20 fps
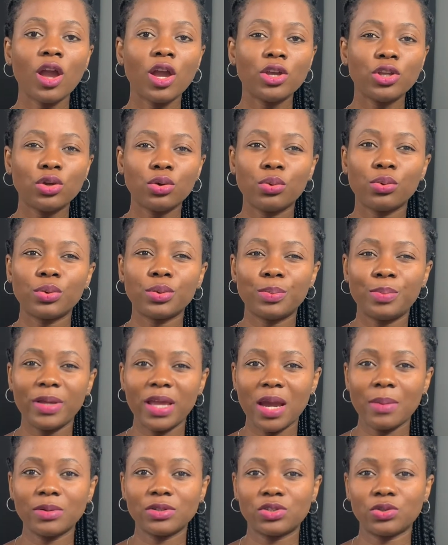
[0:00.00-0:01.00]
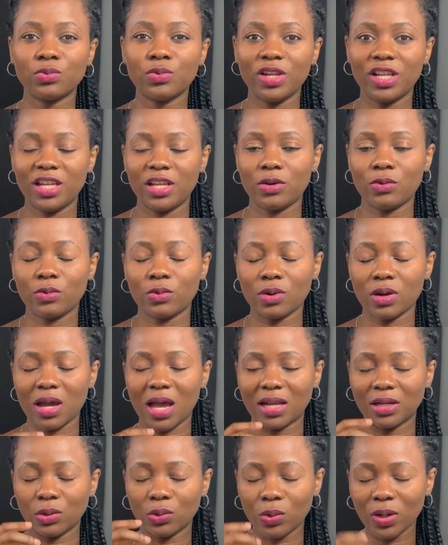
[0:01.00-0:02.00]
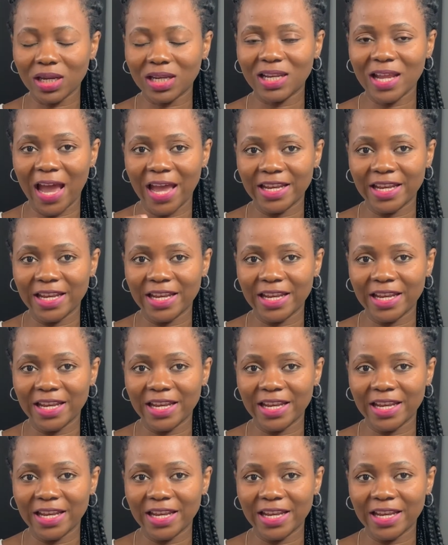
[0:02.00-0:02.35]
you would be able to really and quickly